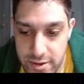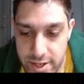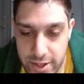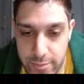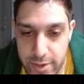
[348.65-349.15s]

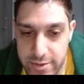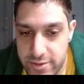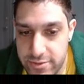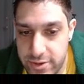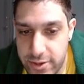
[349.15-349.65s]
I think it makes
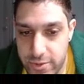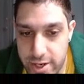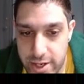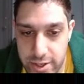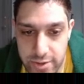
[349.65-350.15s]
sense to go
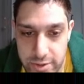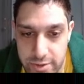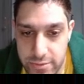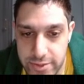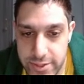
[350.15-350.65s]
higher than
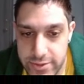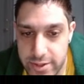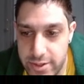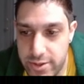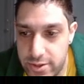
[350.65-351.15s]
the field
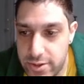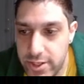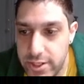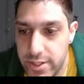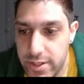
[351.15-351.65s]
on
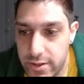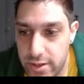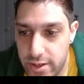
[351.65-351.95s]
Harden